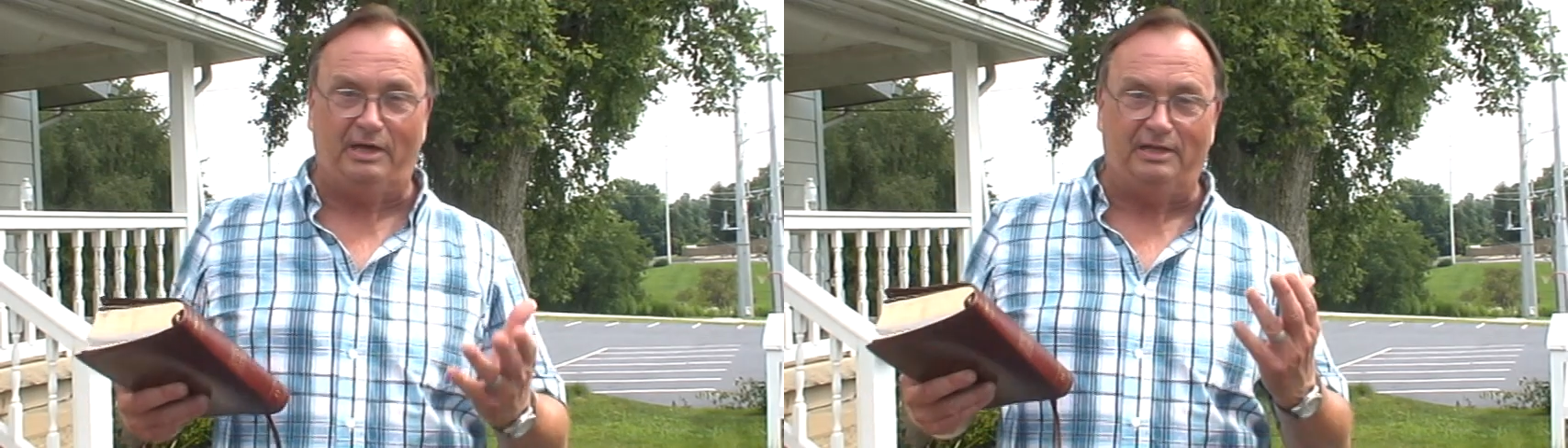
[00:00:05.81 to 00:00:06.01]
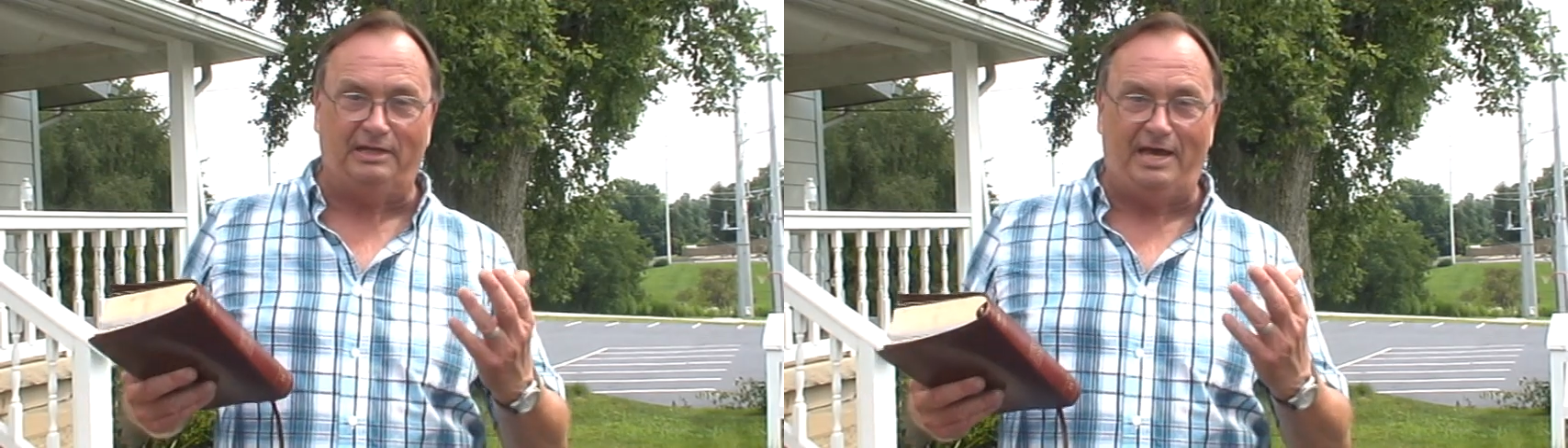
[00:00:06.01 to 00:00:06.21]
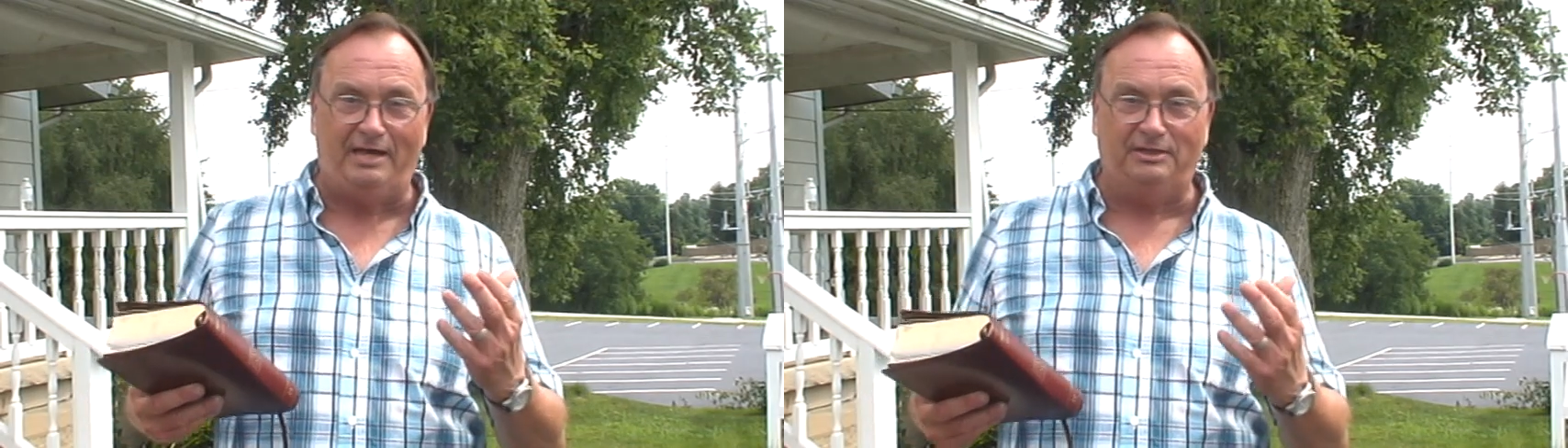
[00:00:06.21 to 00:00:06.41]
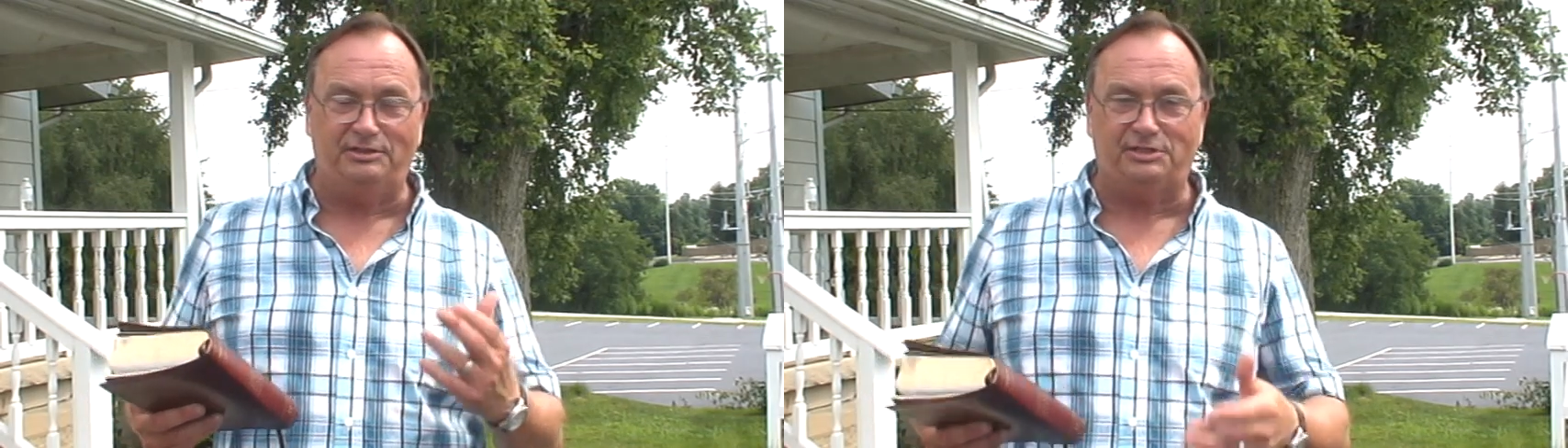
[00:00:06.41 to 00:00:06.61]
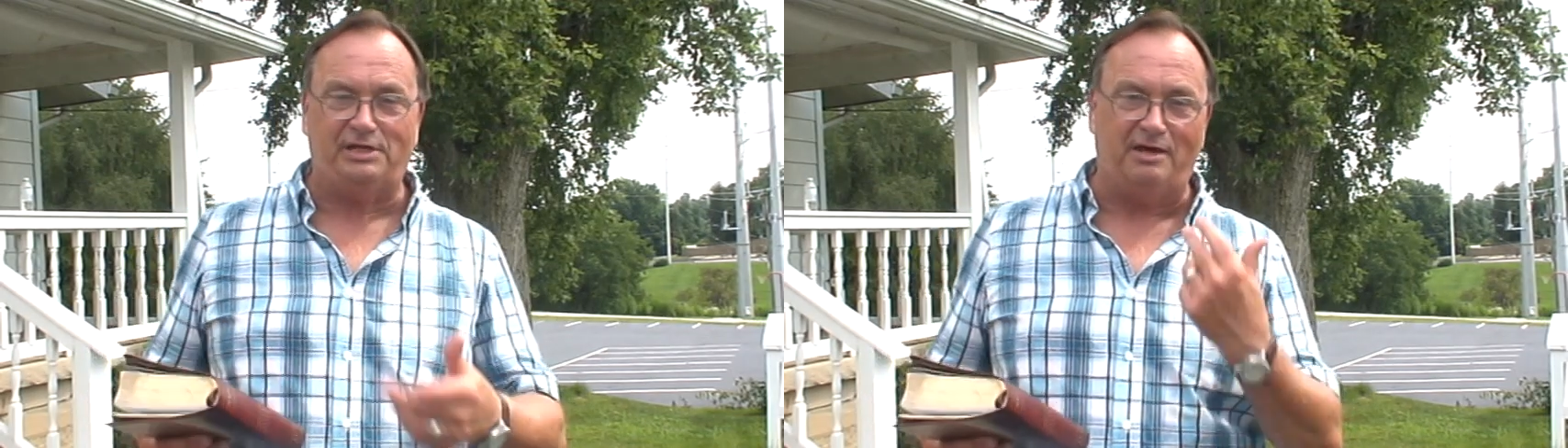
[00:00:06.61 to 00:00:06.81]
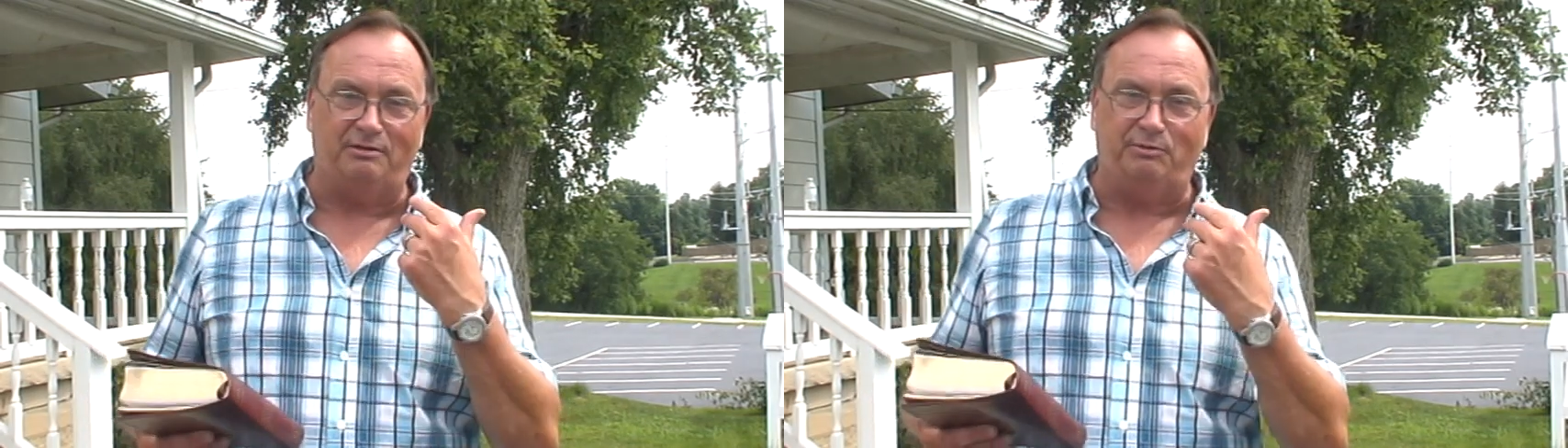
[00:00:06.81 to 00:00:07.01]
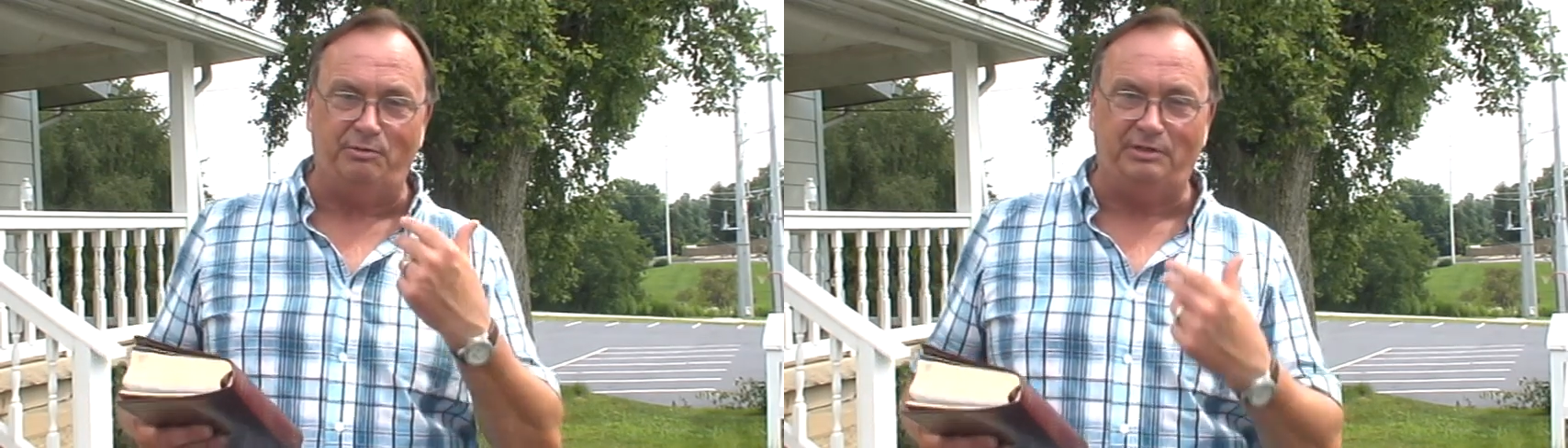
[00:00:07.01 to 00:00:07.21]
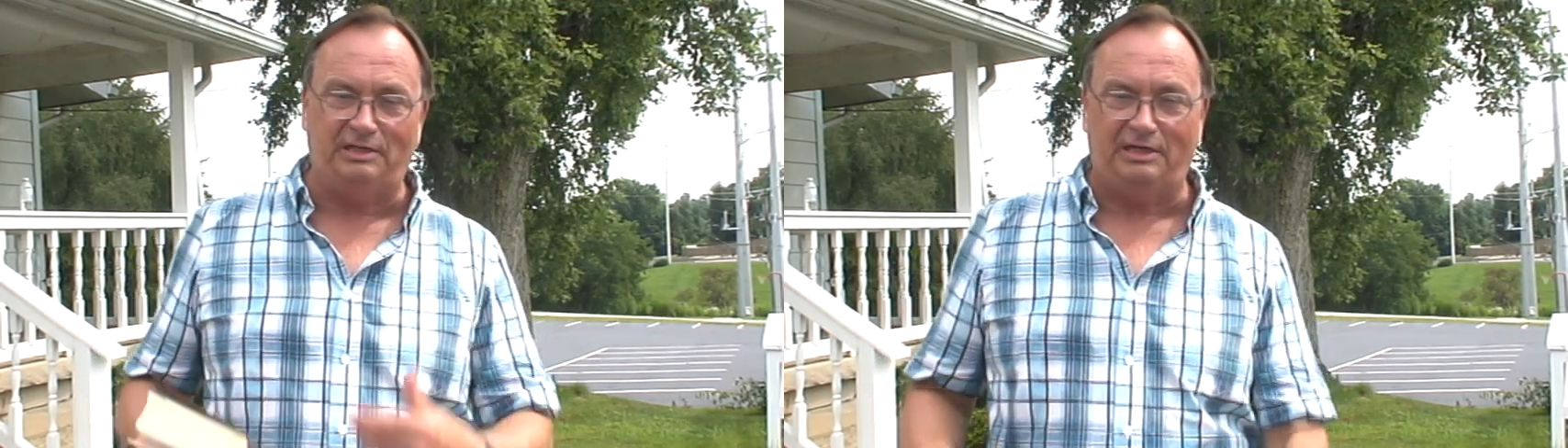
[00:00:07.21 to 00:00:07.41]
Indiana, just south of
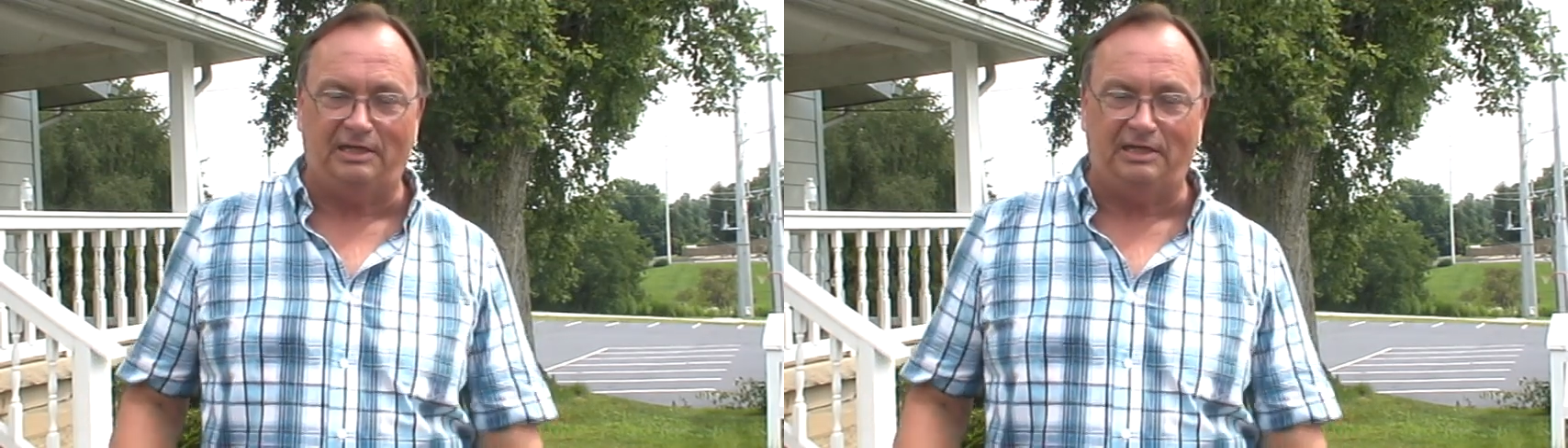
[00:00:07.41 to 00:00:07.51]
Bloomington,